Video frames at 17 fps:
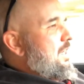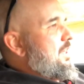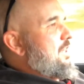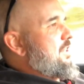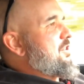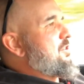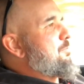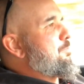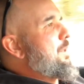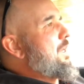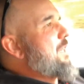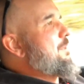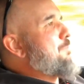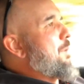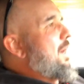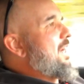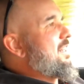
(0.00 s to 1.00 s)
The speed
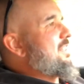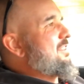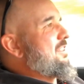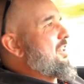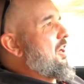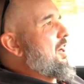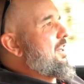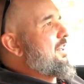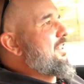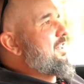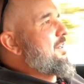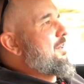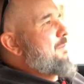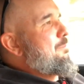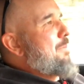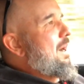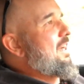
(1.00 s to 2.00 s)
piles on,
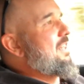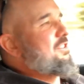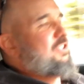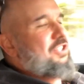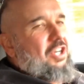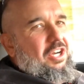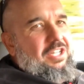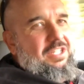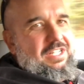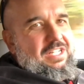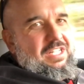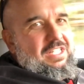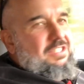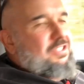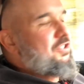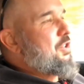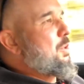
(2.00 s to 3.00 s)
piles
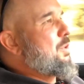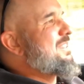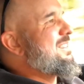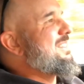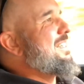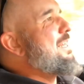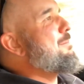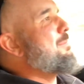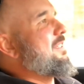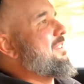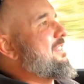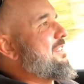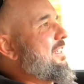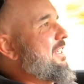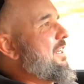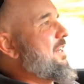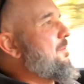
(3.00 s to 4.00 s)
on so
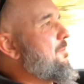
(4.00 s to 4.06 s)
seamlessly.